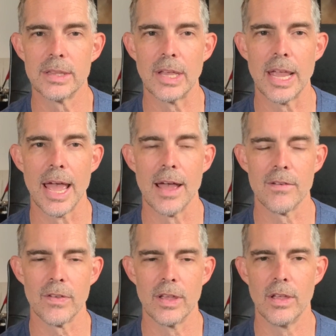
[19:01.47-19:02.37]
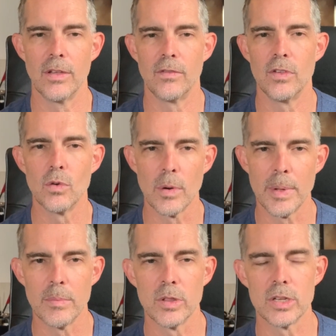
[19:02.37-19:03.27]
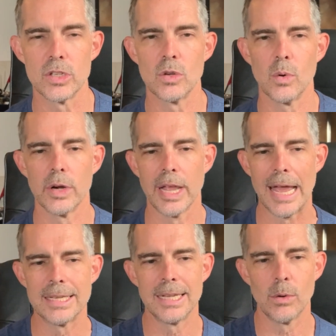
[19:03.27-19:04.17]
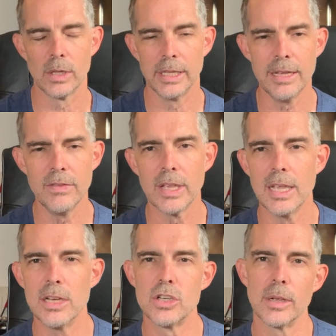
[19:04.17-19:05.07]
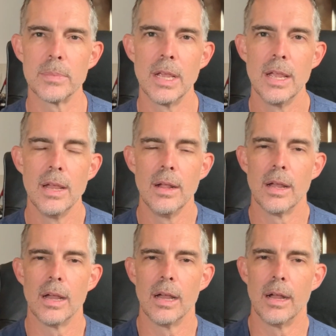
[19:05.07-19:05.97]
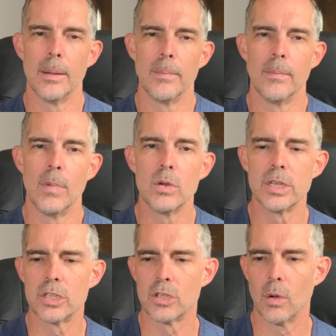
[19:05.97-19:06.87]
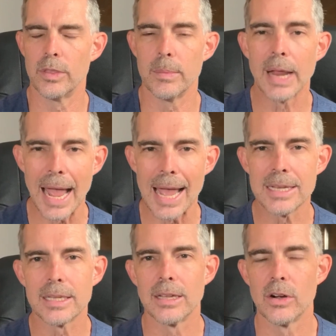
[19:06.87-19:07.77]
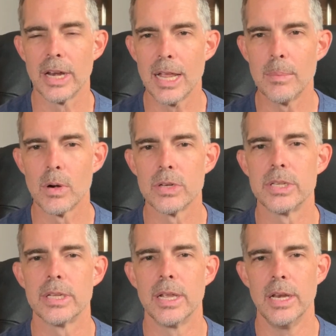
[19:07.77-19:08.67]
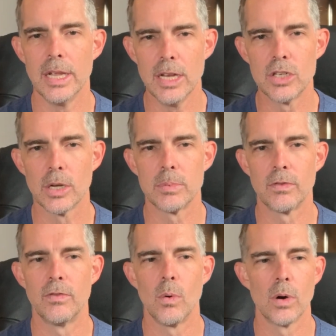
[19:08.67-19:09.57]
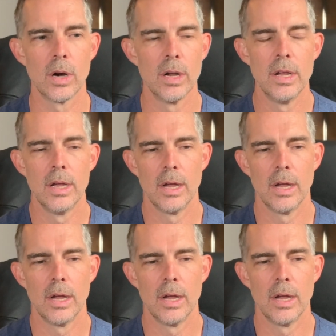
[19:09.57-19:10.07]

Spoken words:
that they have, if you remember the story, as they were leaving Egypt, Moses told them to ask their neighbors in Egypt for